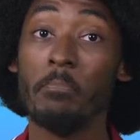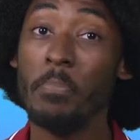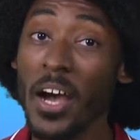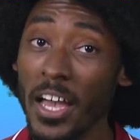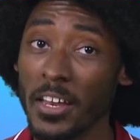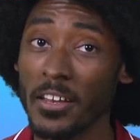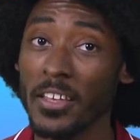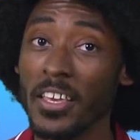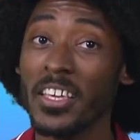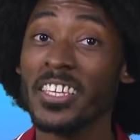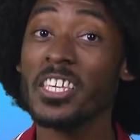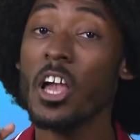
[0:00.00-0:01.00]
But
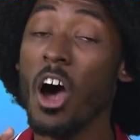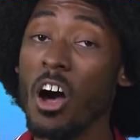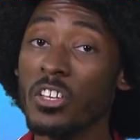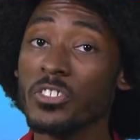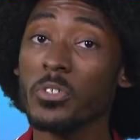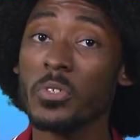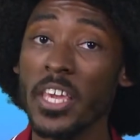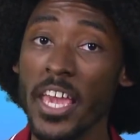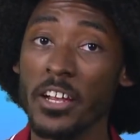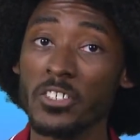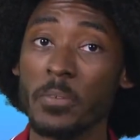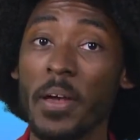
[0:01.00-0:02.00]
He also
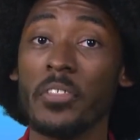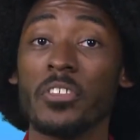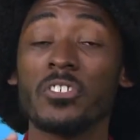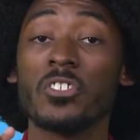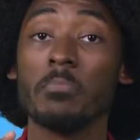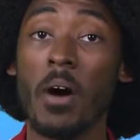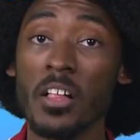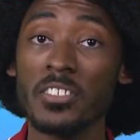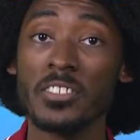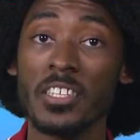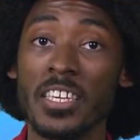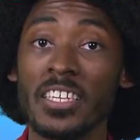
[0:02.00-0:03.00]
cares about the
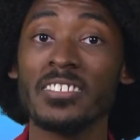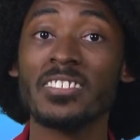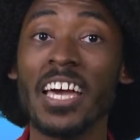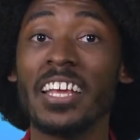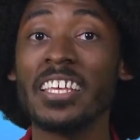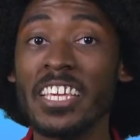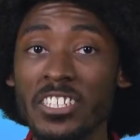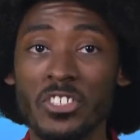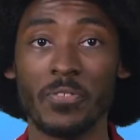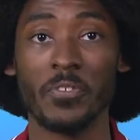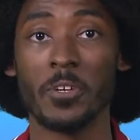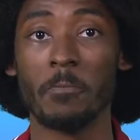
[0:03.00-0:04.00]
smallest thing inside
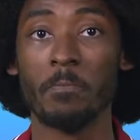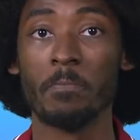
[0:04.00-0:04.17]
each of you.